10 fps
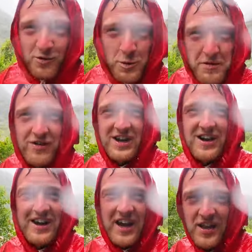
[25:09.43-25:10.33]
We've been really
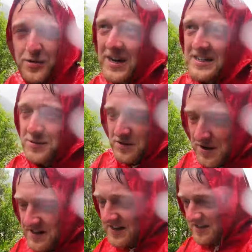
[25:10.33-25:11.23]
lucky otherwise with the
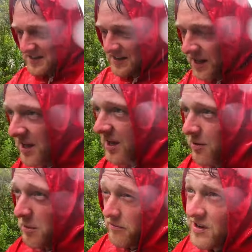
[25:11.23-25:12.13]
weather.
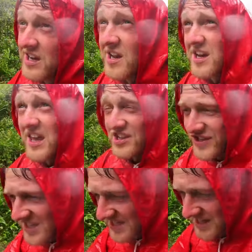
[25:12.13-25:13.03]
We've been really lucky,
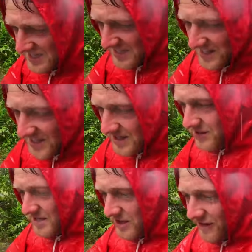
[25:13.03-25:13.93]
actually. It
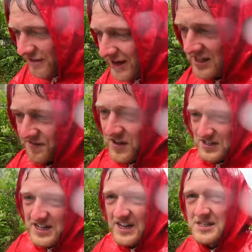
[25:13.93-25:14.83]
only really rained the
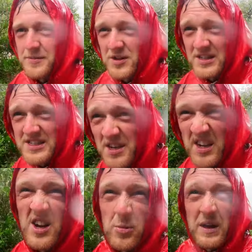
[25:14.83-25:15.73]
first day, to be honest, and then
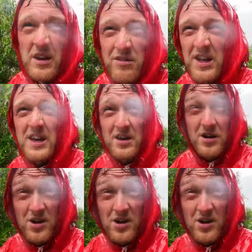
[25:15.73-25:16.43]
a little bit here or there.